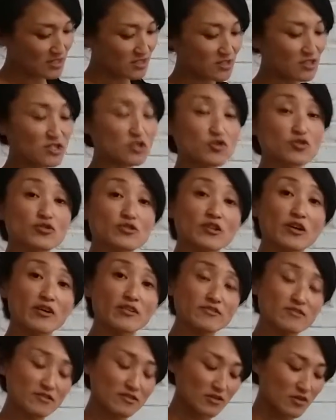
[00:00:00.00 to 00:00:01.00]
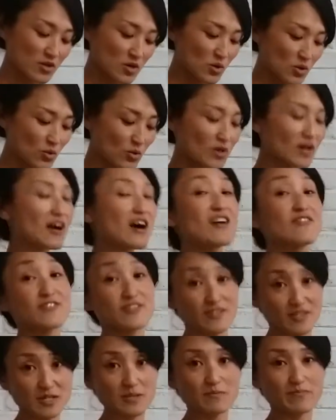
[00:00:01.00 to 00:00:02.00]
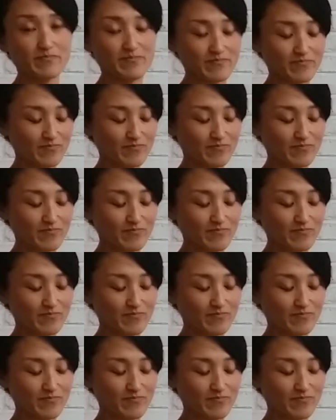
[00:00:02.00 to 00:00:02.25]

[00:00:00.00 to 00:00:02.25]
dishcloth, or covers.